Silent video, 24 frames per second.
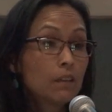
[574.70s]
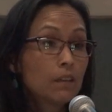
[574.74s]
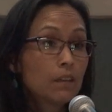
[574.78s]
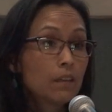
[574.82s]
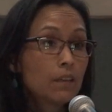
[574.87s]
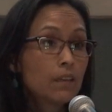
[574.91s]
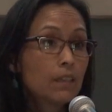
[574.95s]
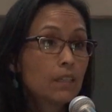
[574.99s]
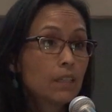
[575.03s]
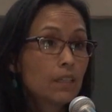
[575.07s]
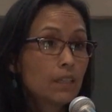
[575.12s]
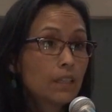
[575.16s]

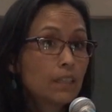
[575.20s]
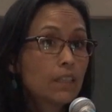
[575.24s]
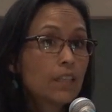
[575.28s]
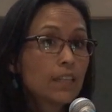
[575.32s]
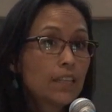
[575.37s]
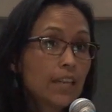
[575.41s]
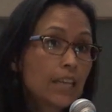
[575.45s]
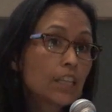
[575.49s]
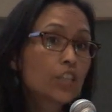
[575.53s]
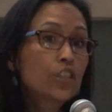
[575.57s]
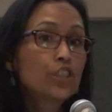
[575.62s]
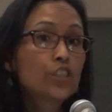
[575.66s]
the
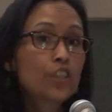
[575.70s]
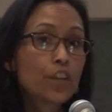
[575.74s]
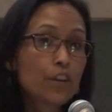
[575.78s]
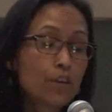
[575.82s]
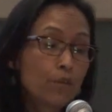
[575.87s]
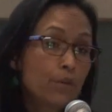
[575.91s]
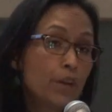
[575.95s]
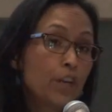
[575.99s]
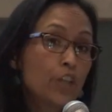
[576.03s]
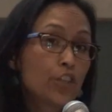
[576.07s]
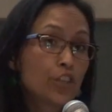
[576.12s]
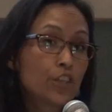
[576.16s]
next
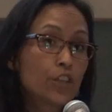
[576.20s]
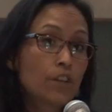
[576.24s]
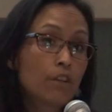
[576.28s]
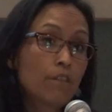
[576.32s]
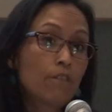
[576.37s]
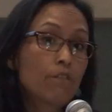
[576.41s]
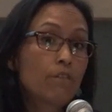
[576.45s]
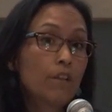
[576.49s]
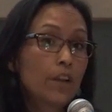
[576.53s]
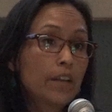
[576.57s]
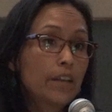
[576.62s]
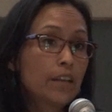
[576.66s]
generation of
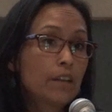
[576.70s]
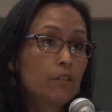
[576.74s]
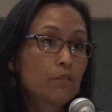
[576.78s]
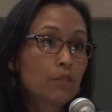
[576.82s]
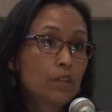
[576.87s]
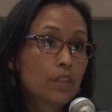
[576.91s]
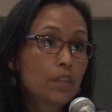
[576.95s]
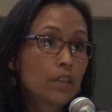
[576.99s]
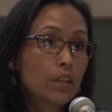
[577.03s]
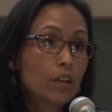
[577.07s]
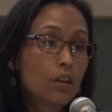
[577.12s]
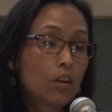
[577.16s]
fight
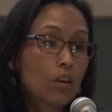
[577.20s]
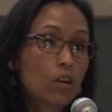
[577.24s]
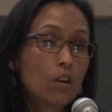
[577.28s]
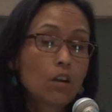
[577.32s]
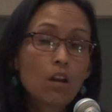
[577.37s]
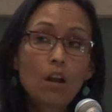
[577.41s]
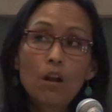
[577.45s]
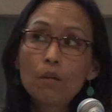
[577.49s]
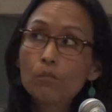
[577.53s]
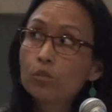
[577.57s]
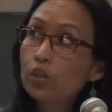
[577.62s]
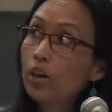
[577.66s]
within our
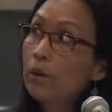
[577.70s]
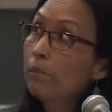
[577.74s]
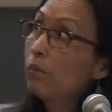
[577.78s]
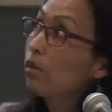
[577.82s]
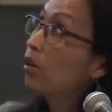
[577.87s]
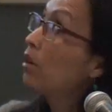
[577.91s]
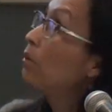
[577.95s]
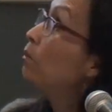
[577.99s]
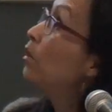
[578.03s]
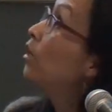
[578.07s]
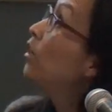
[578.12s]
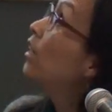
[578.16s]
tribal
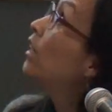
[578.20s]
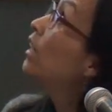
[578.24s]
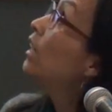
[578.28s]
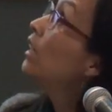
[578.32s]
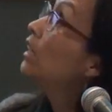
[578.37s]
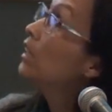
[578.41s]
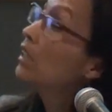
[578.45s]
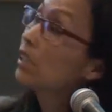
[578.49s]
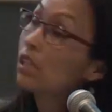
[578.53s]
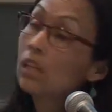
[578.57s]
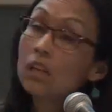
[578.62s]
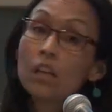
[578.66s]

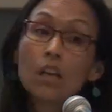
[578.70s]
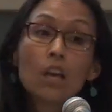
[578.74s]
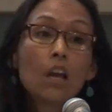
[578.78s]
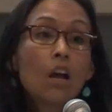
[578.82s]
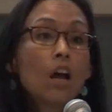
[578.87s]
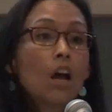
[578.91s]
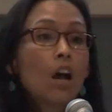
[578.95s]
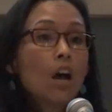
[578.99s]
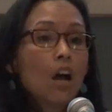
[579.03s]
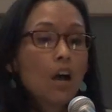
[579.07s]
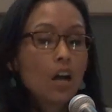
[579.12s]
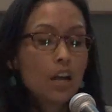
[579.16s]
communities.
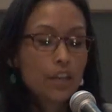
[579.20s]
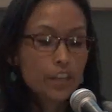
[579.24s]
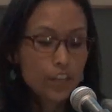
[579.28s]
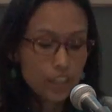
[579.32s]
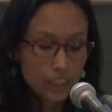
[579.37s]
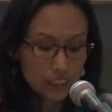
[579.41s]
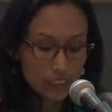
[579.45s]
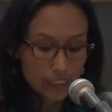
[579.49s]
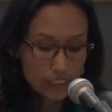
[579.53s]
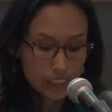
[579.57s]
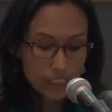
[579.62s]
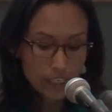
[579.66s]
You can
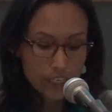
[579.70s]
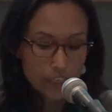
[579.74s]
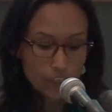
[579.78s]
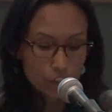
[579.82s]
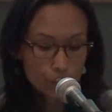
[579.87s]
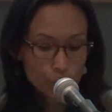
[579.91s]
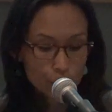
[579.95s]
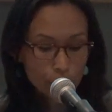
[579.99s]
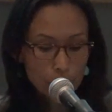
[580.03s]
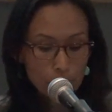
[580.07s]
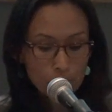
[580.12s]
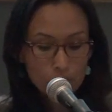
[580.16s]
see here
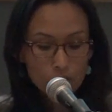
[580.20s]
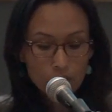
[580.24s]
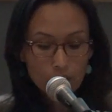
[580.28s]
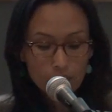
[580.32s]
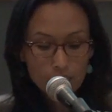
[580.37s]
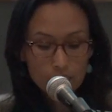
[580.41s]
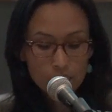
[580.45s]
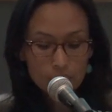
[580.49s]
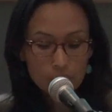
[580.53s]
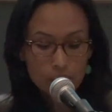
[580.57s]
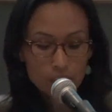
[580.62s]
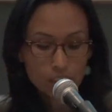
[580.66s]
Sherman
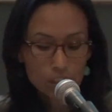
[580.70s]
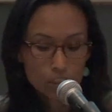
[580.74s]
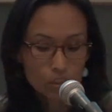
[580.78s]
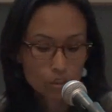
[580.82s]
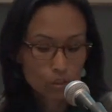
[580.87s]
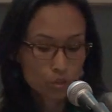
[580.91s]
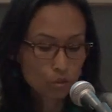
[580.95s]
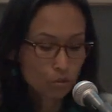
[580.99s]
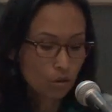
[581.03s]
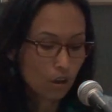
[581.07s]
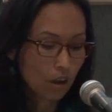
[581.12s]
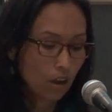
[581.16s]
Alexi's
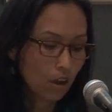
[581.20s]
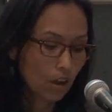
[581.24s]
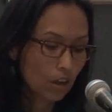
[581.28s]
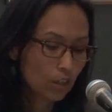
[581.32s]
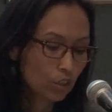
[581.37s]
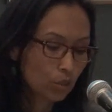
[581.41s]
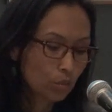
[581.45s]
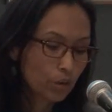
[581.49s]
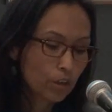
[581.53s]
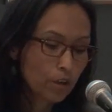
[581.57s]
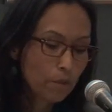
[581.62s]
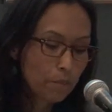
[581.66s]

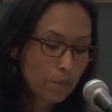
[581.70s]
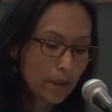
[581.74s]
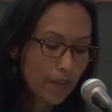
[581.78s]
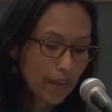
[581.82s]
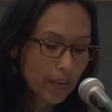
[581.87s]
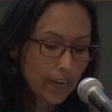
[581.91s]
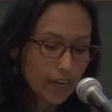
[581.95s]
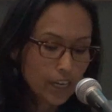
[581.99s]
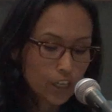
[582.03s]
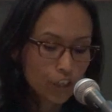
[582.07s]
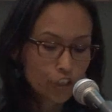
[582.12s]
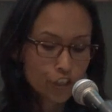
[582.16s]
Twitter
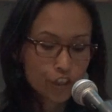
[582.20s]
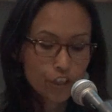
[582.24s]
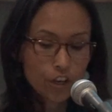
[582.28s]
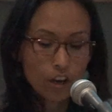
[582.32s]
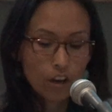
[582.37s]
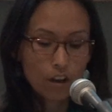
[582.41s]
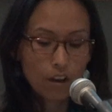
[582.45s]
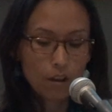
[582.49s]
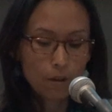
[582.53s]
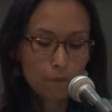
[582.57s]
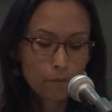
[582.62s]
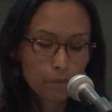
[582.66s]
page,
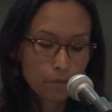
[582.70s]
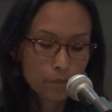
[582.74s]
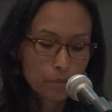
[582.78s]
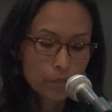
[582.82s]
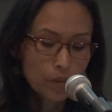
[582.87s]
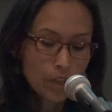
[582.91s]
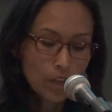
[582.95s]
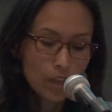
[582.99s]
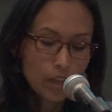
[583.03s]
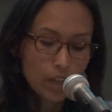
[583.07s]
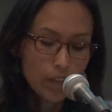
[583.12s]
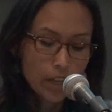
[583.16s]

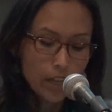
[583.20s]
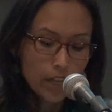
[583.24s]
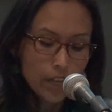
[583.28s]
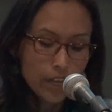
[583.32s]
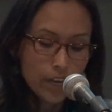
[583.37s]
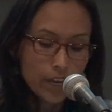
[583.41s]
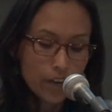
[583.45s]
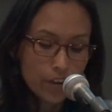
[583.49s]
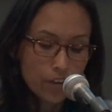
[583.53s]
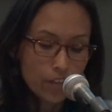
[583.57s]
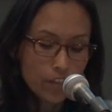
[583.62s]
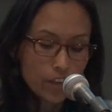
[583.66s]

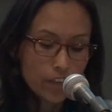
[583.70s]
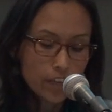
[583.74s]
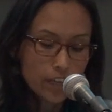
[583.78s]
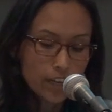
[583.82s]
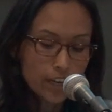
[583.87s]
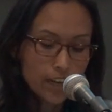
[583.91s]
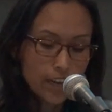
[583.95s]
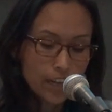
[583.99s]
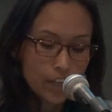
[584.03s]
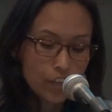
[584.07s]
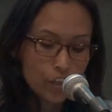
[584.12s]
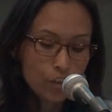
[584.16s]
here the
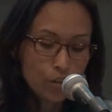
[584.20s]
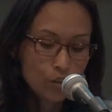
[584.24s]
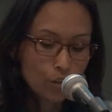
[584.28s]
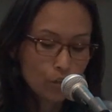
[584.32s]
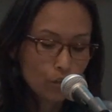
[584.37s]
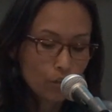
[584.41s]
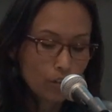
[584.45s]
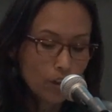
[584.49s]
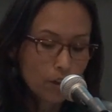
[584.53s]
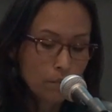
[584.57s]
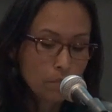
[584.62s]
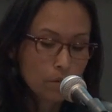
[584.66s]
Dene Youth
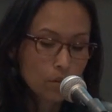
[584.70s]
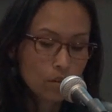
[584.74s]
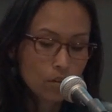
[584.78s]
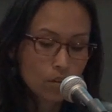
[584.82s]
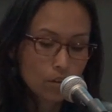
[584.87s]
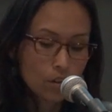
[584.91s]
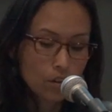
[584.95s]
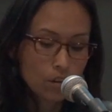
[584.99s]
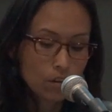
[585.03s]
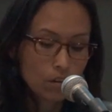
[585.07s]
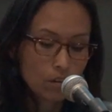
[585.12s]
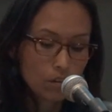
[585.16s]
Fiber
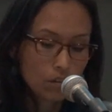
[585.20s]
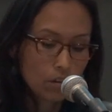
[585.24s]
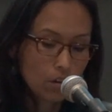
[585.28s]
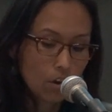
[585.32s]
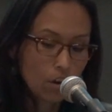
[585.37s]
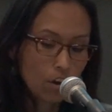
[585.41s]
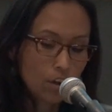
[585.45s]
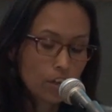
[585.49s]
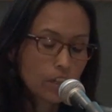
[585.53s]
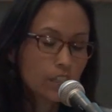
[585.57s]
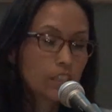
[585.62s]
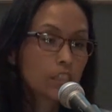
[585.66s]

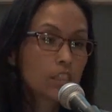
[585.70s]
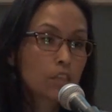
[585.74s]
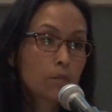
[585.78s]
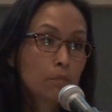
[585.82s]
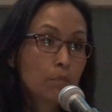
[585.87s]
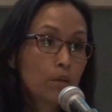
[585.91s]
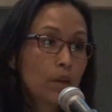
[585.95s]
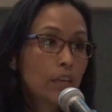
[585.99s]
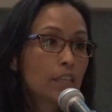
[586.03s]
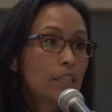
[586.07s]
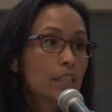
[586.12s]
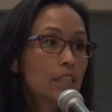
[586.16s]
Artist
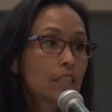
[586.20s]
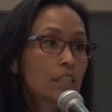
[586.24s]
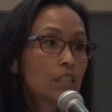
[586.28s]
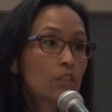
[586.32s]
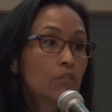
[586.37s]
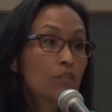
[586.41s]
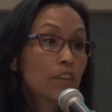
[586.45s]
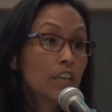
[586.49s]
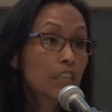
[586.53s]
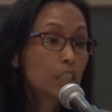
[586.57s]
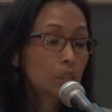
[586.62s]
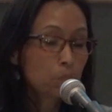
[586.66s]
Apprentice
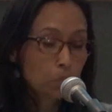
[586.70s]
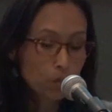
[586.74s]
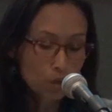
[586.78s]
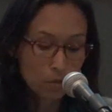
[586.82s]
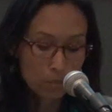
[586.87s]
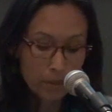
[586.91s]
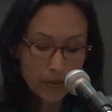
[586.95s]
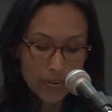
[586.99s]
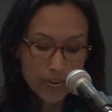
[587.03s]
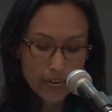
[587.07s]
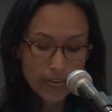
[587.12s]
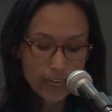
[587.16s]
Facebook
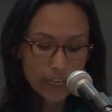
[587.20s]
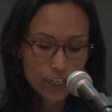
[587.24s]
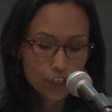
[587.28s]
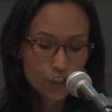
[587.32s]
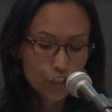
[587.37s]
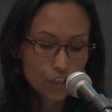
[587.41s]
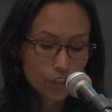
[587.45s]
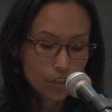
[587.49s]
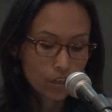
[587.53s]
page,